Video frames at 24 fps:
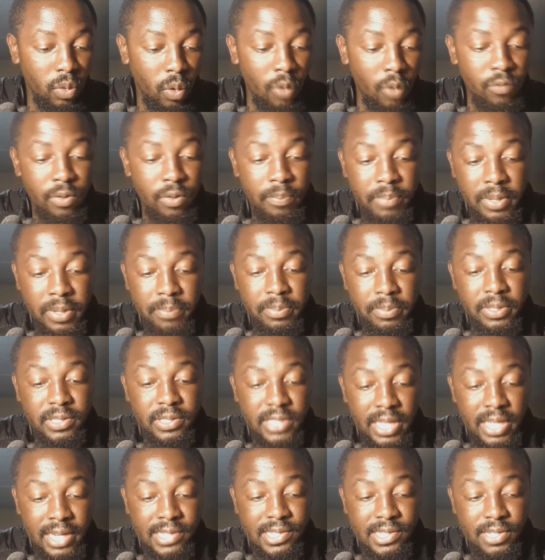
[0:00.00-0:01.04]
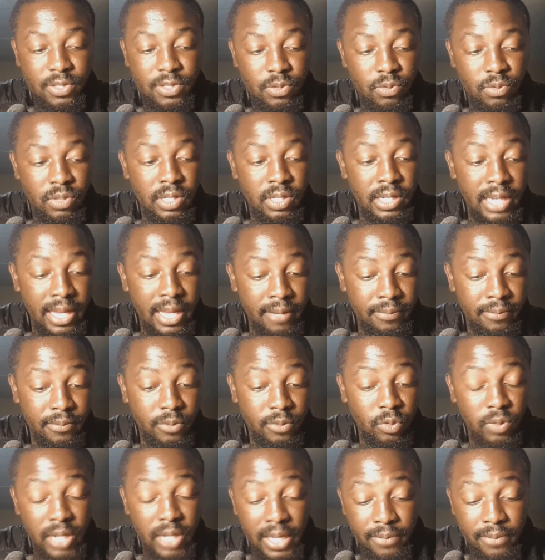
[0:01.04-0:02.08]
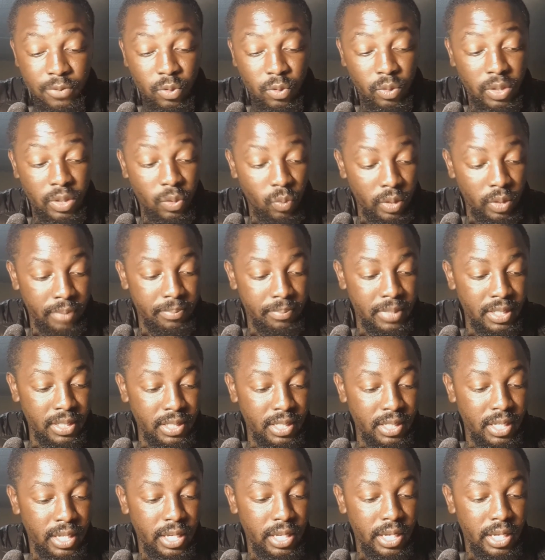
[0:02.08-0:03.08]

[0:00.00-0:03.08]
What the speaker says: over people's access to livestock equipment,